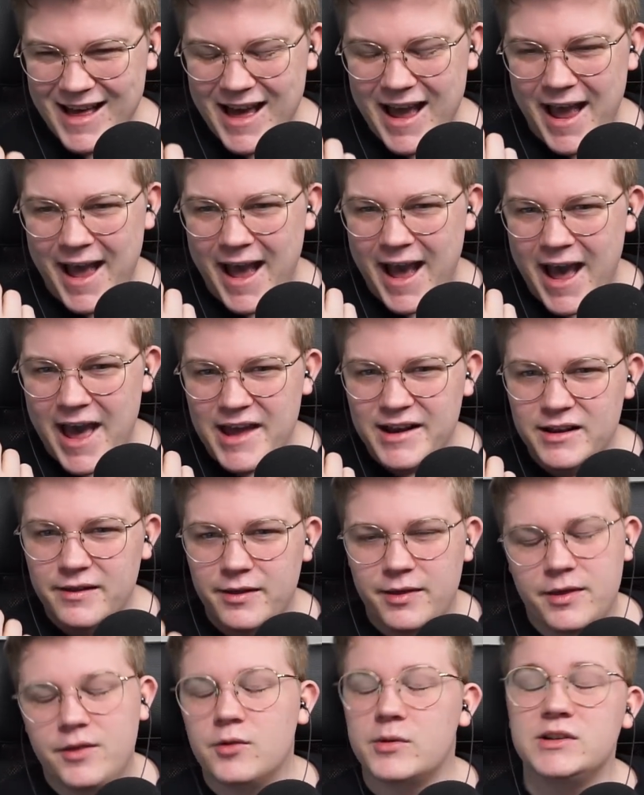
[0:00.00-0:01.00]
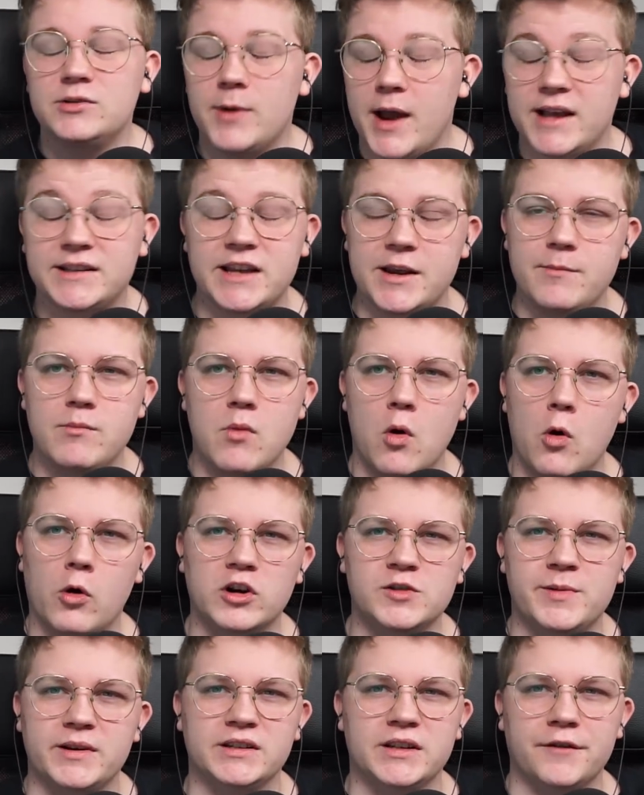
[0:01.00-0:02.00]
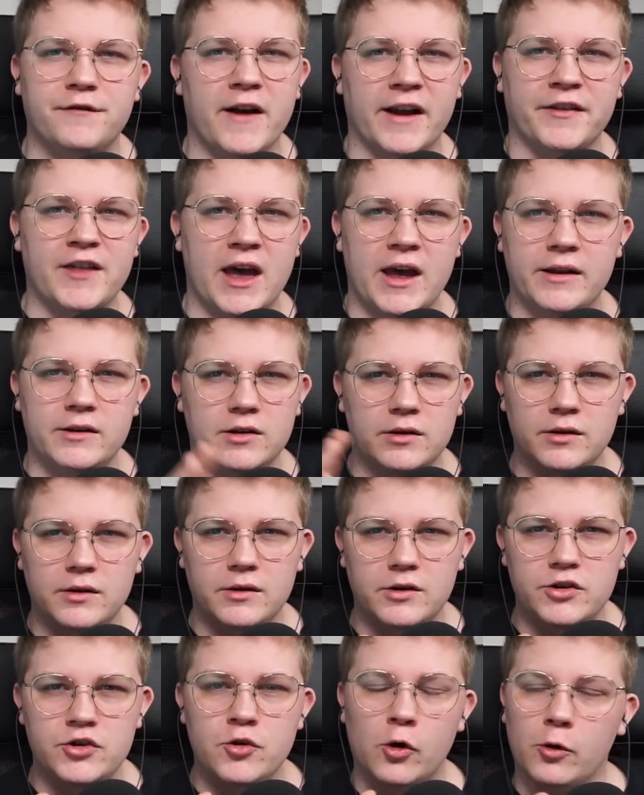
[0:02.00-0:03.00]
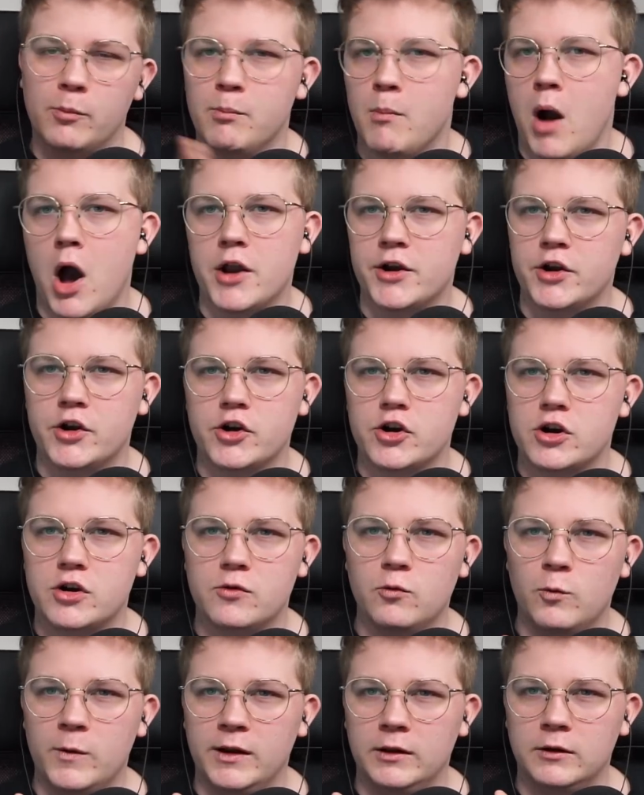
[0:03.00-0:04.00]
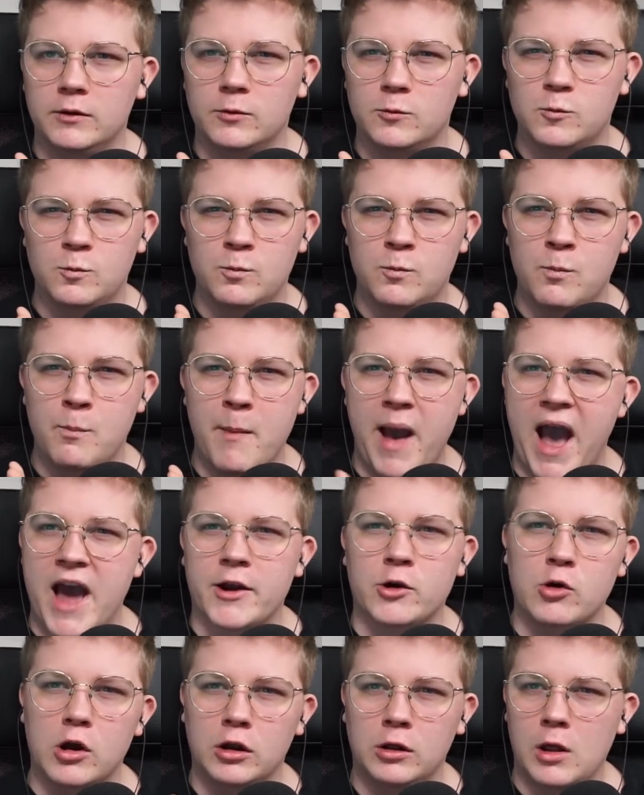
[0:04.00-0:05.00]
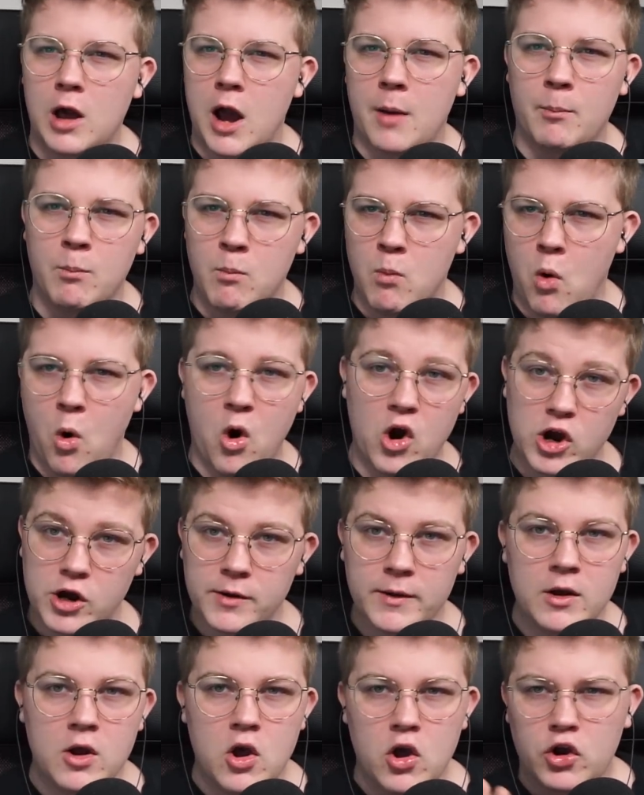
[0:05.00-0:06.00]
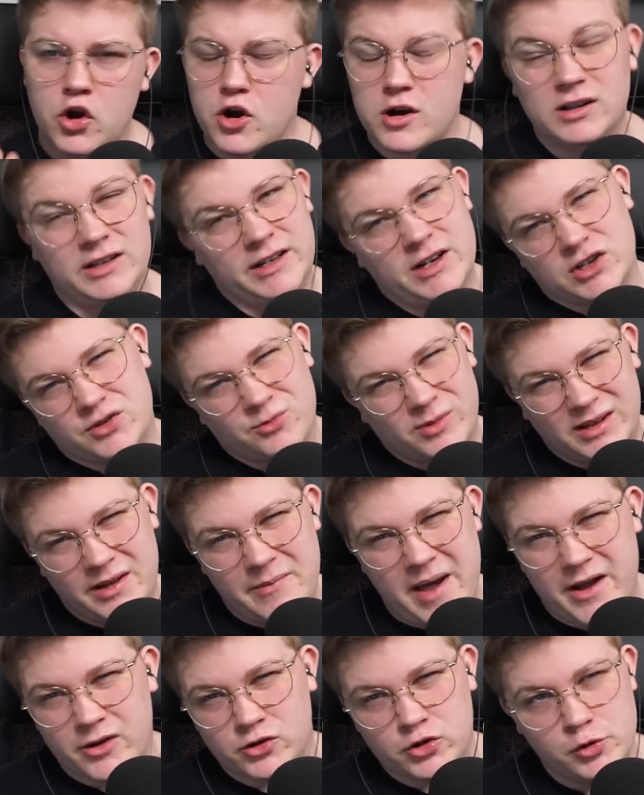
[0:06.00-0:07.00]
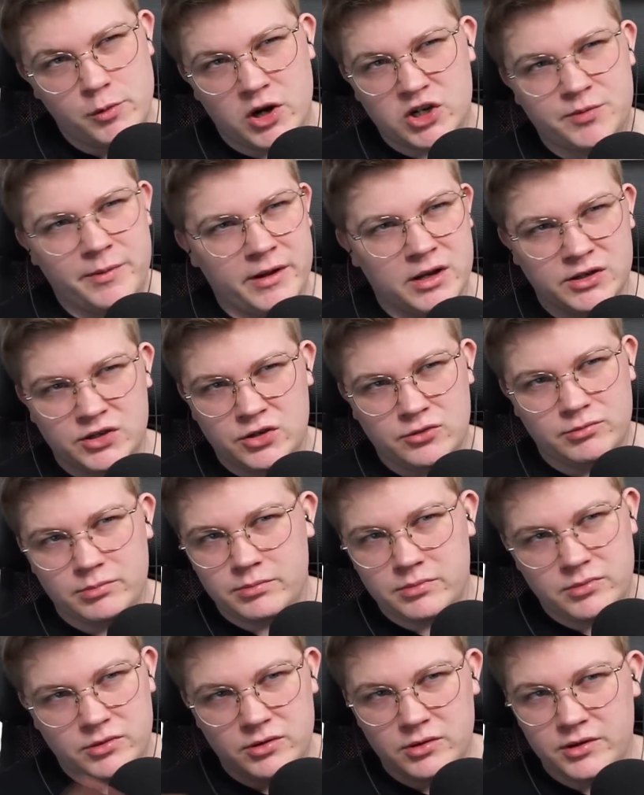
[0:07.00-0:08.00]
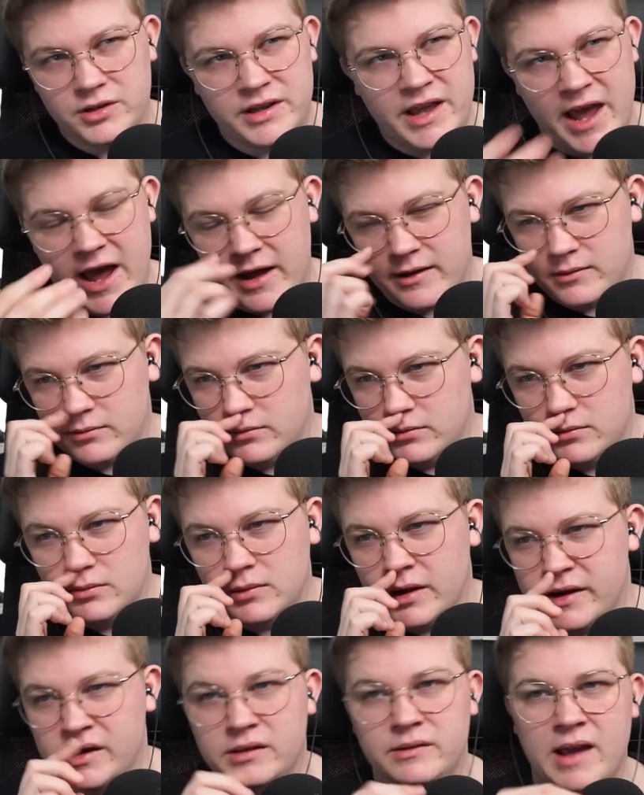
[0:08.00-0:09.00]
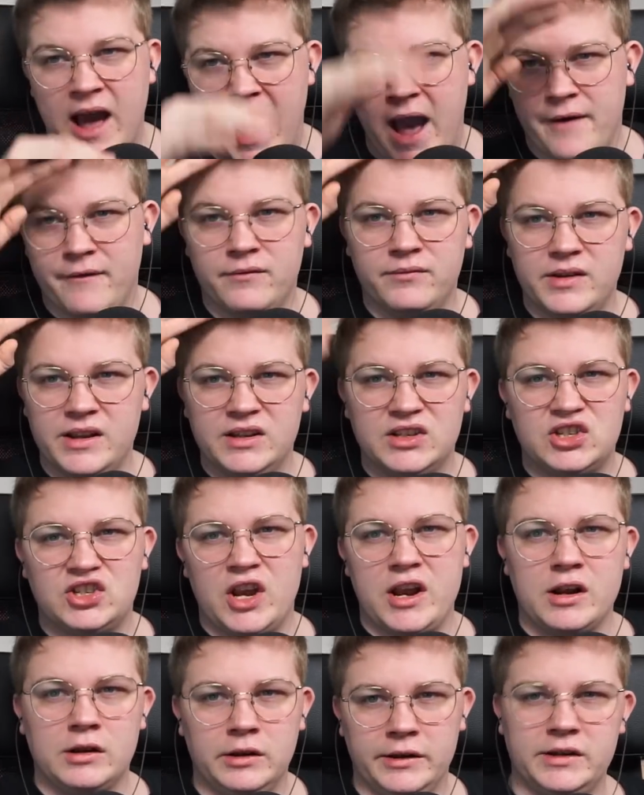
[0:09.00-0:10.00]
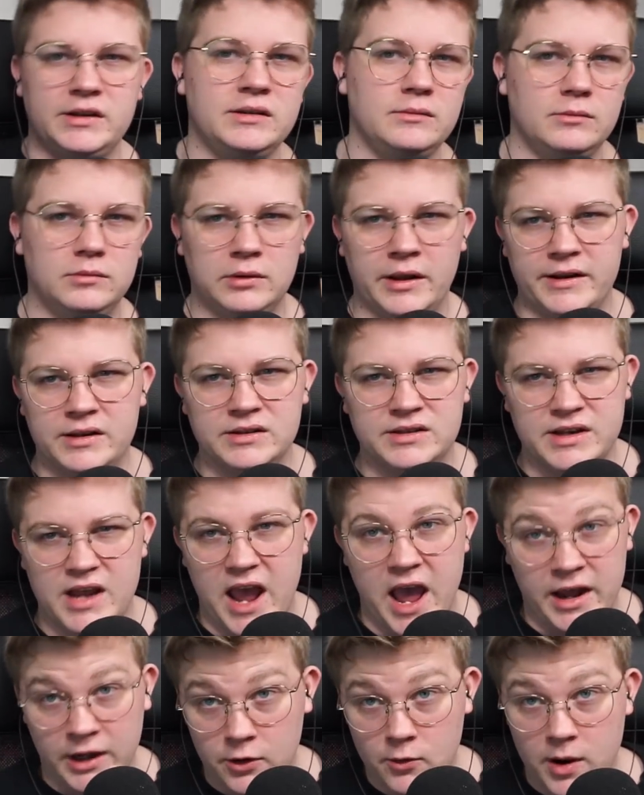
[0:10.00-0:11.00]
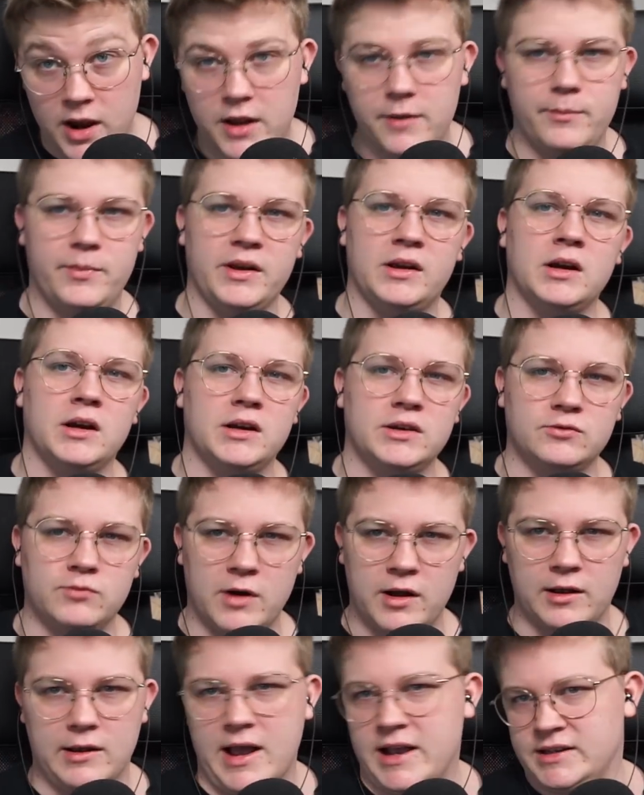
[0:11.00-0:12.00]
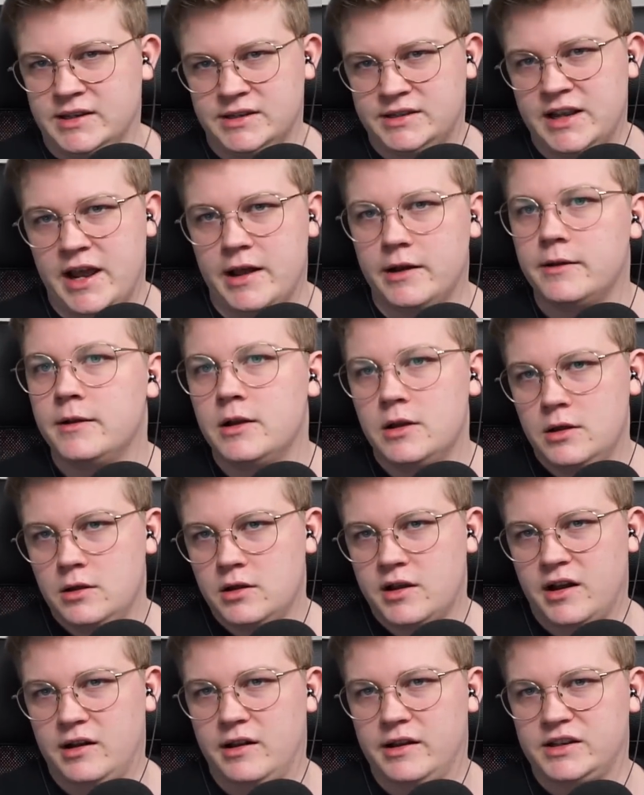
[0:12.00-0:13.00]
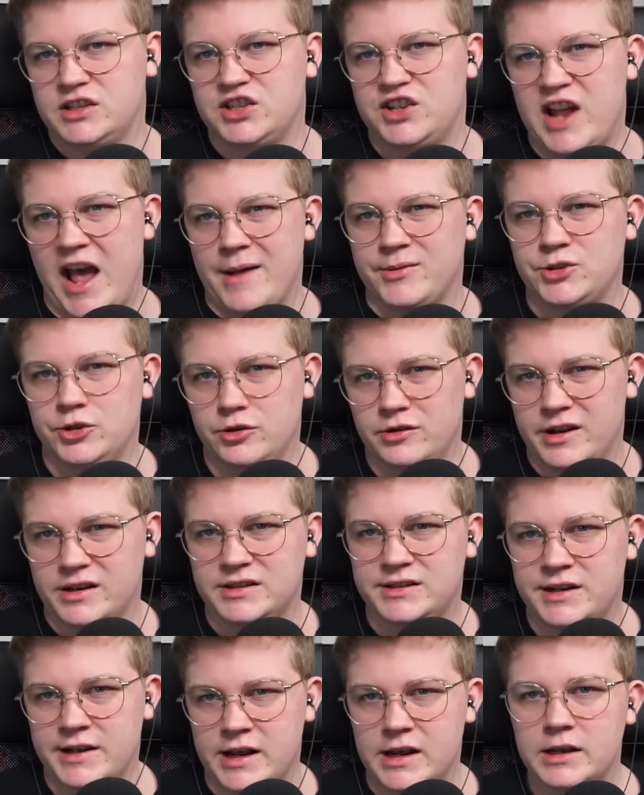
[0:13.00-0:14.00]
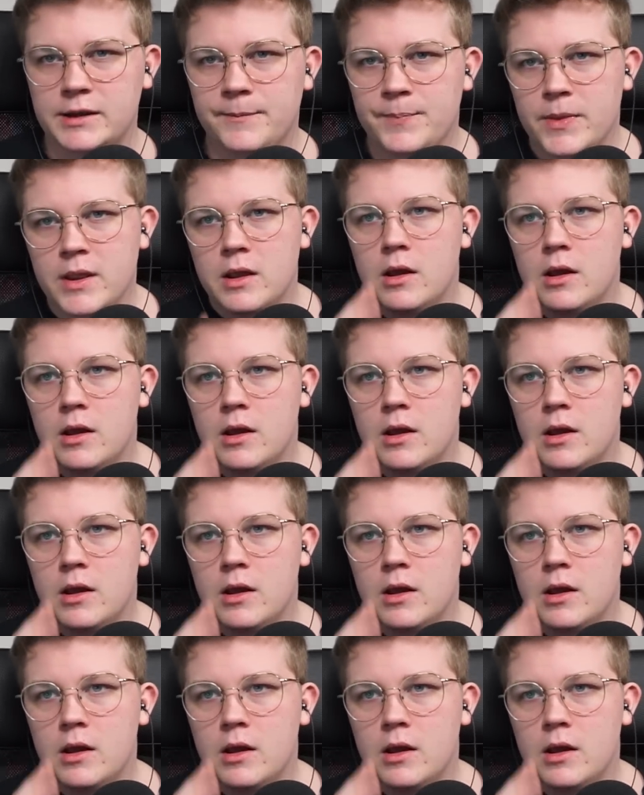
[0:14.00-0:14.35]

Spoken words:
And the reason why I say more is because of the fact that your monitor will matter a lot more. Currently doesn't really matter too much because you can't like have insane click latency anyway because, well, as I said, kind of like snaps to the next tick.